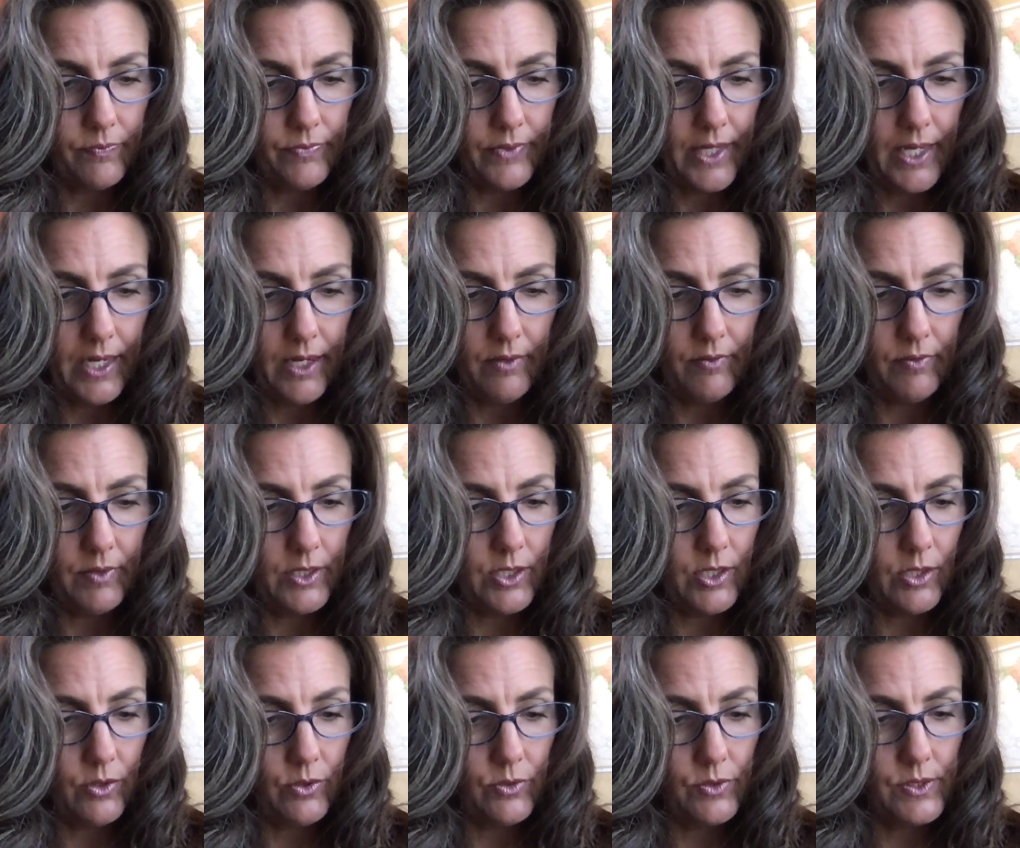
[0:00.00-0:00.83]
Heaven
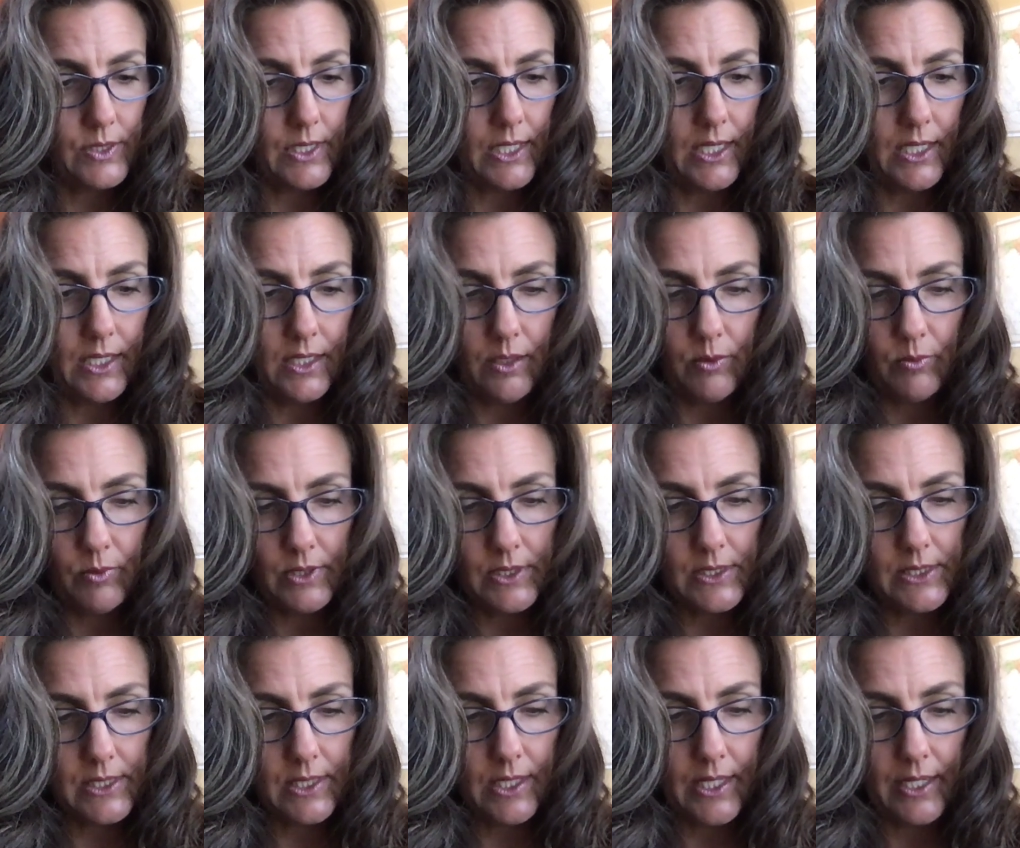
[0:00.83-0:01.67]
knows
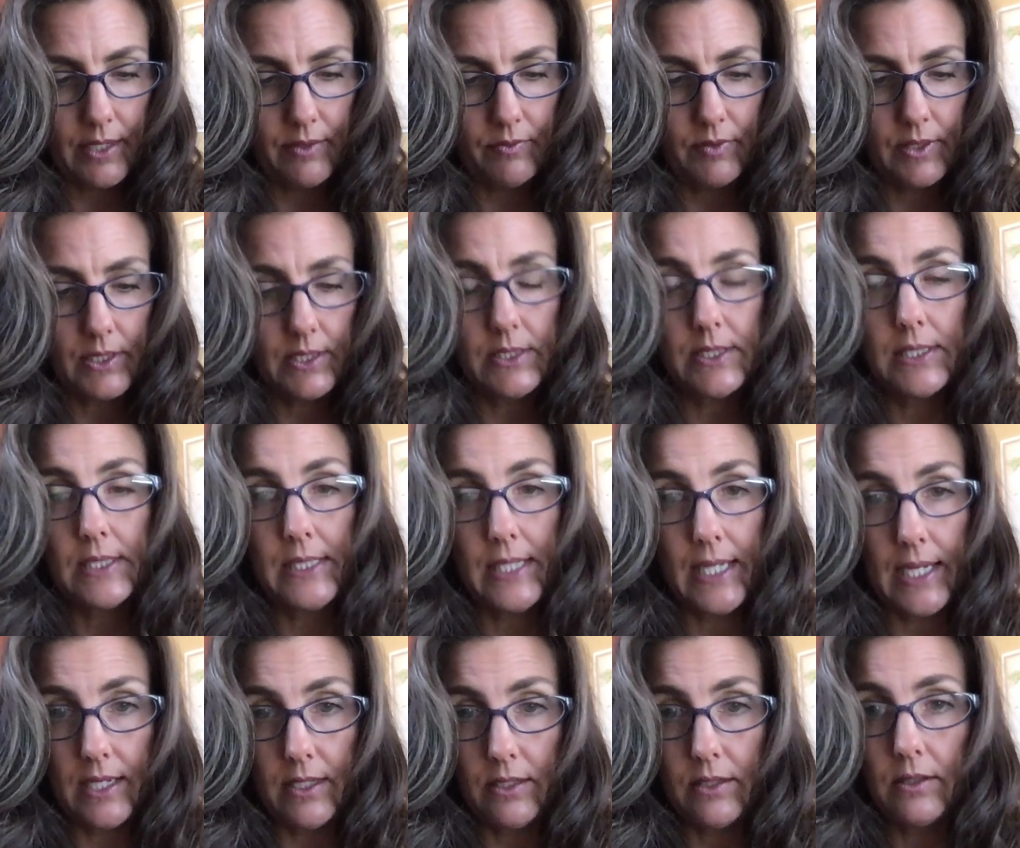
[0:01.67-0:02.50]
anyone's life can
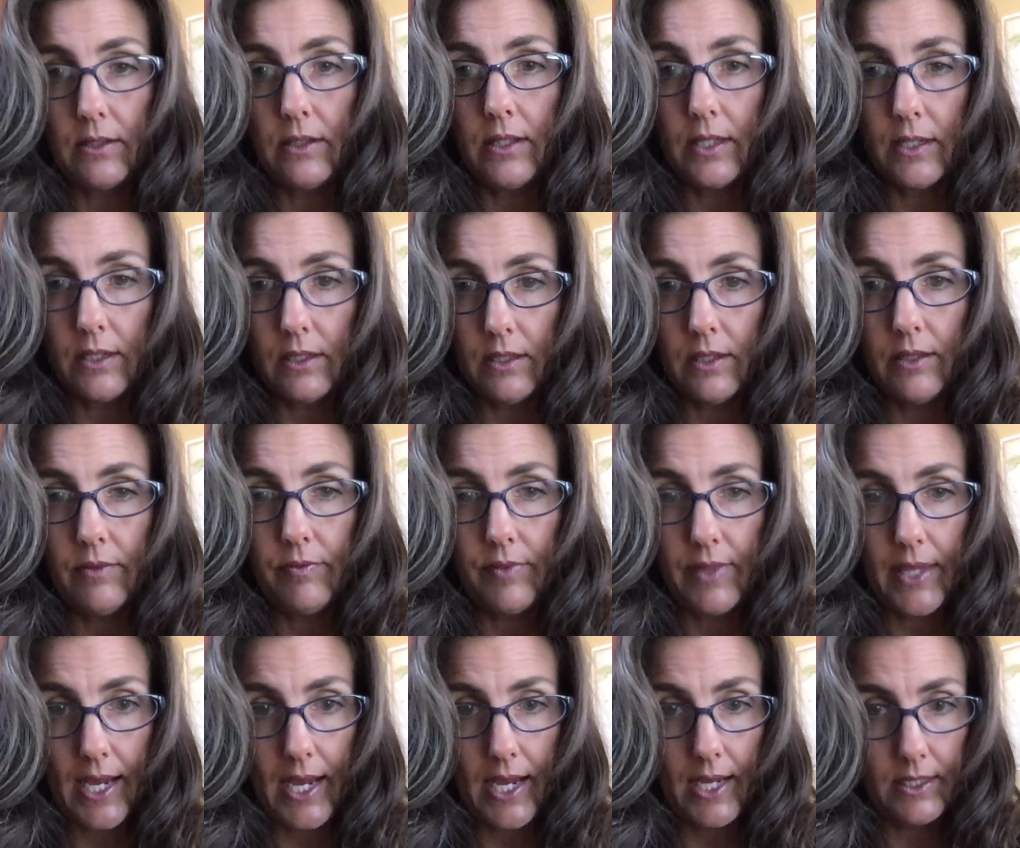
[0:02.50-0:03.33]
stand a little of
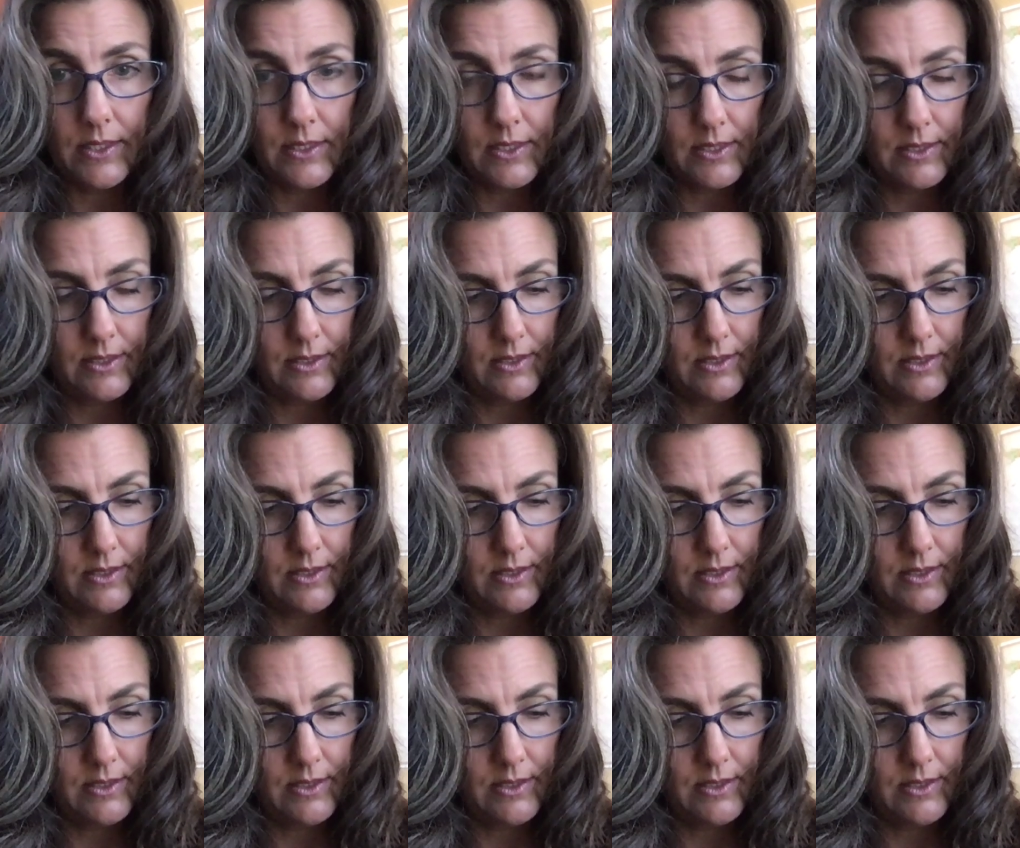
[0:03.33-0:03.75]
that.